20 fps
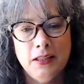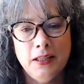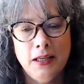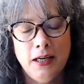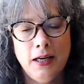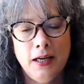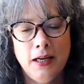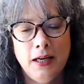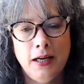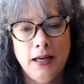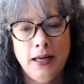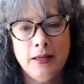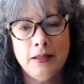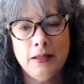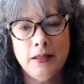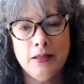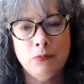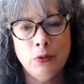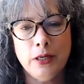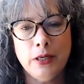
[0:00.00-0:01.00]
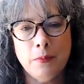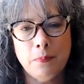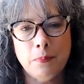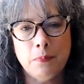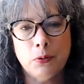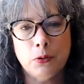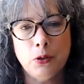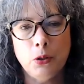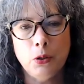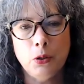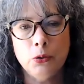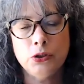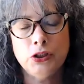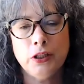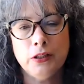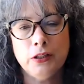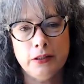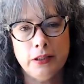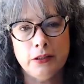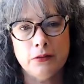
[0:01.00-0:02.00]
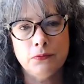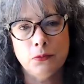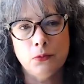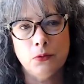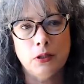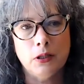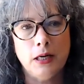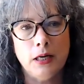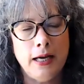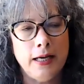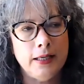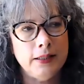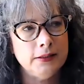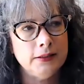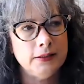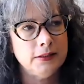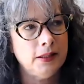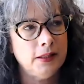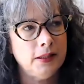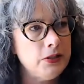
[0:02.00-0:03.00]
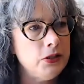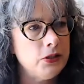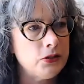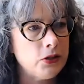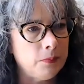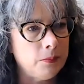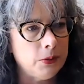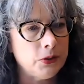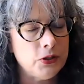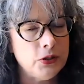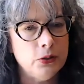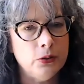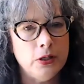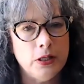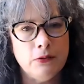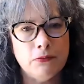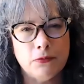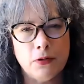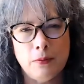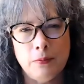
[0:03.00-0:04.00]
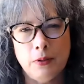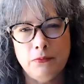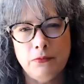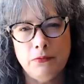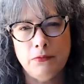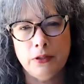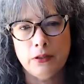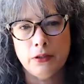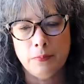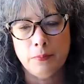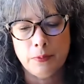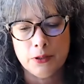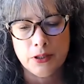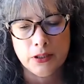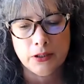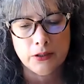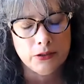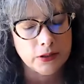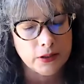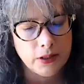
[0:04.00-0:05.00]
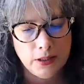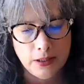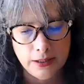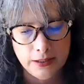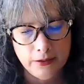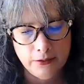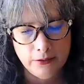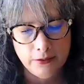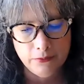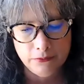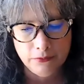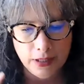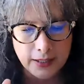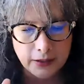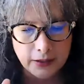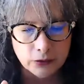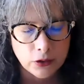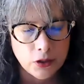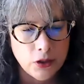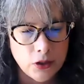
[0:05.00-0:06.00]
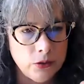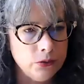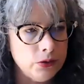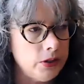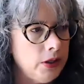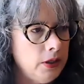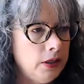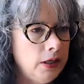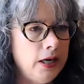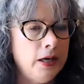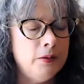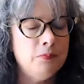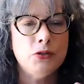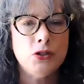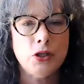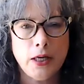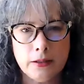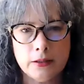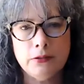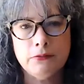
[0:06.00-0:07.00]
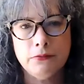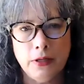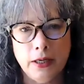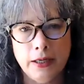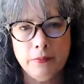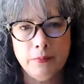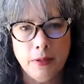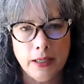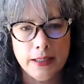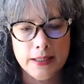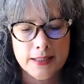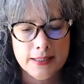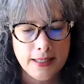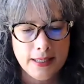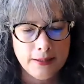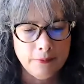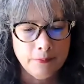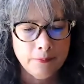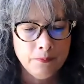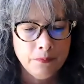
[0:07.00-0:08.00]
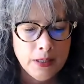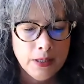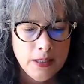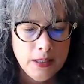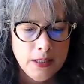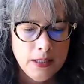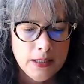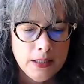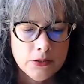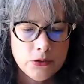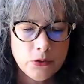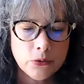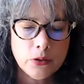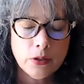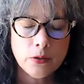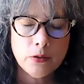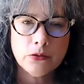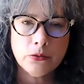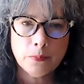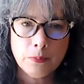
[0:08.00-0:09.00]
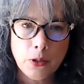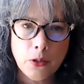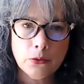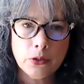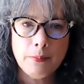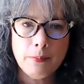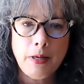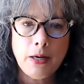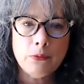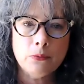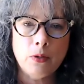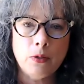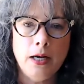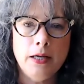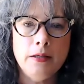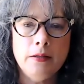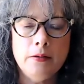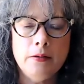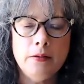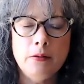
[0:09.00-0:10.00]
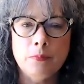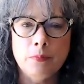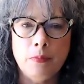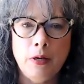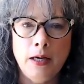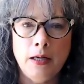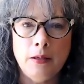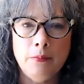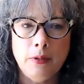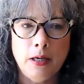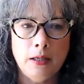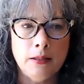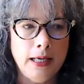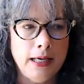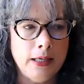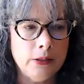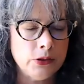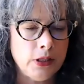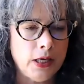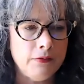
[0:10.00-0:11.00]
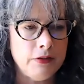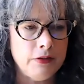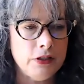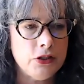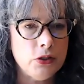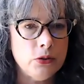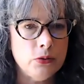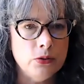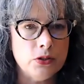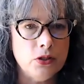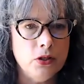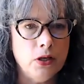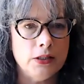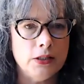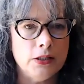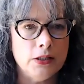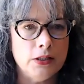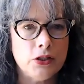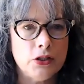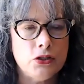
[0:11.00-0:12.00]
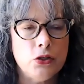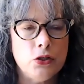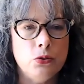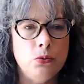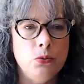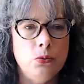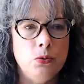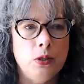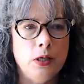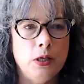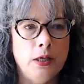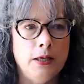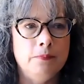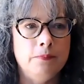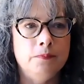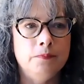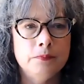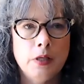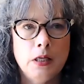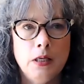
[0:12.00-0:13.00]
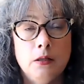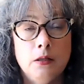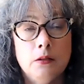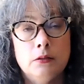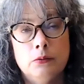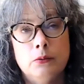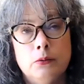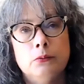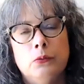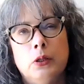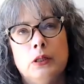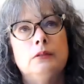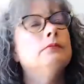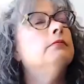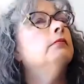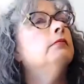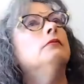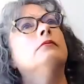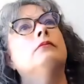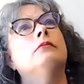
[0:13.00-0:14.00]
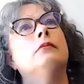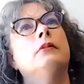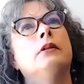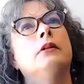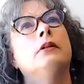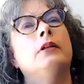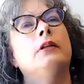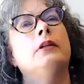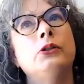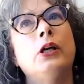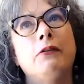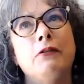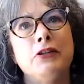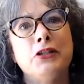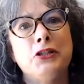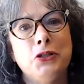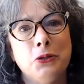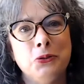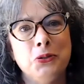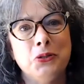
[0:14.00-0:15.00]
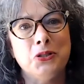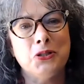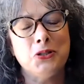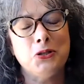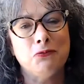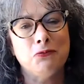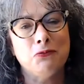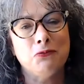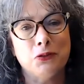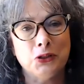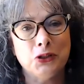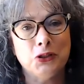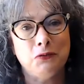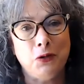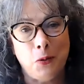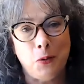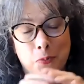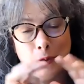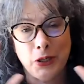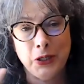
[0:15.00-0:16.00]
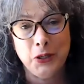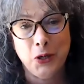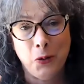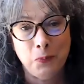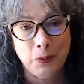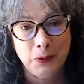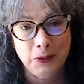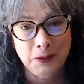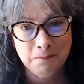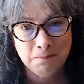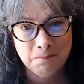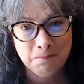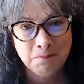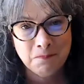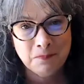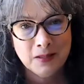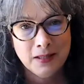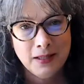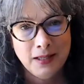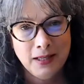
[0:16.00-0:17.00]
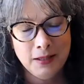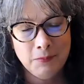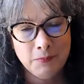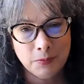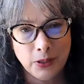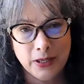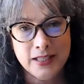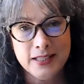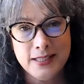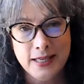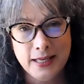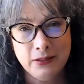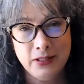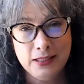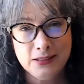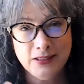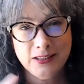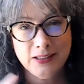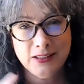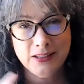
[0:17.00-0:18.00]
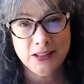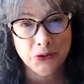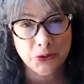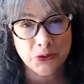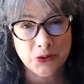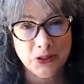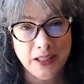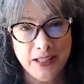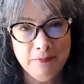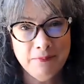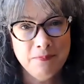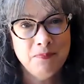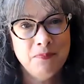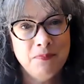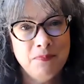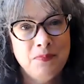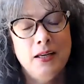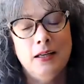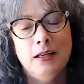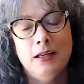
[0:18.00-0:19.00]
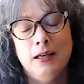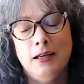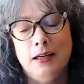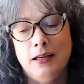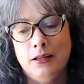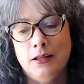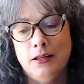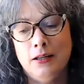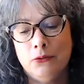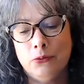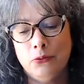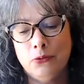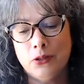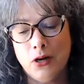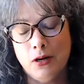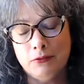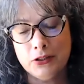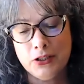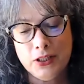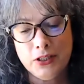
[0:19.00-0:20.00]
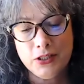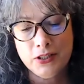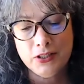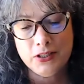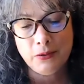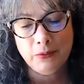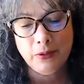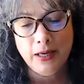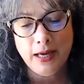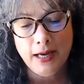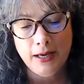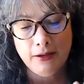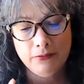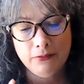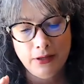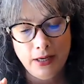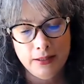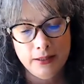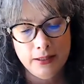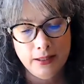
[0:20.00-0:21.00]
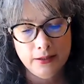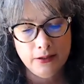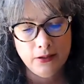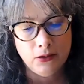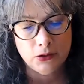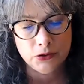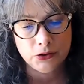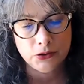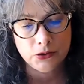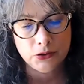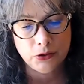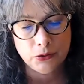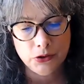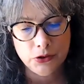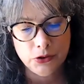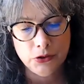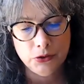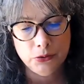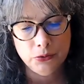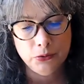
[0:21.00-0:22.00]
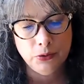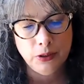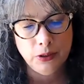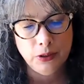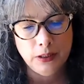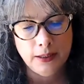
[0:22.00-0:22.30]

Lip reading: And we approach it therefore as a business opportunity from a very particular kind of narrowed, objectified mindset. So the program I run allows Ivey students not just to, allows Ivey students to first of all break open and break down that single story through the conversations that we have, and then also to